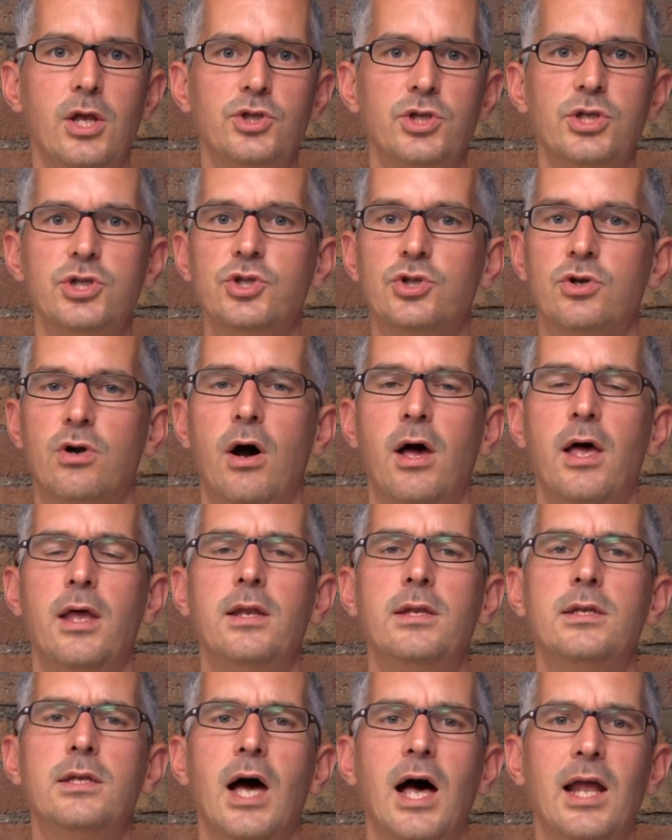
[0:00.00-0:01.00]
just try
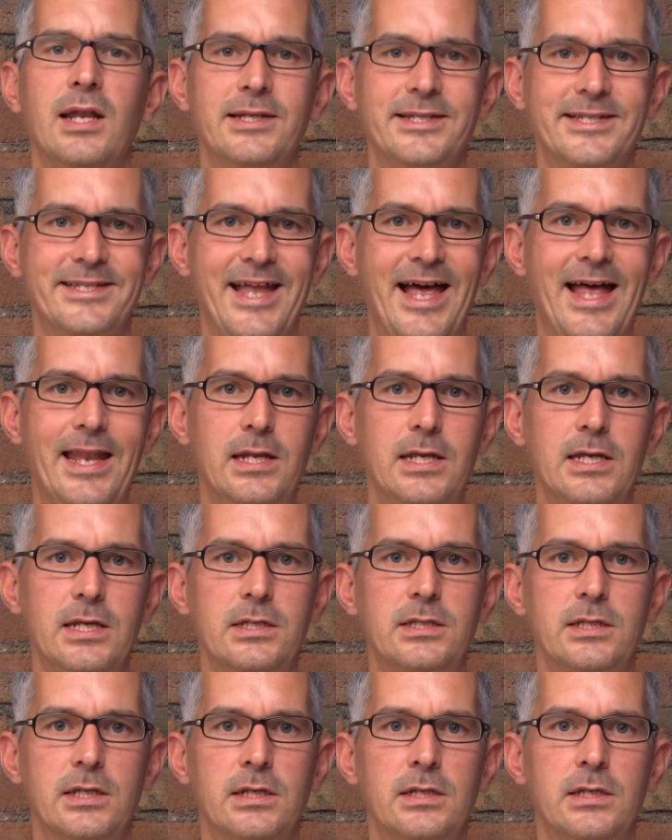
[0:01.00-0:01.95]
and understand it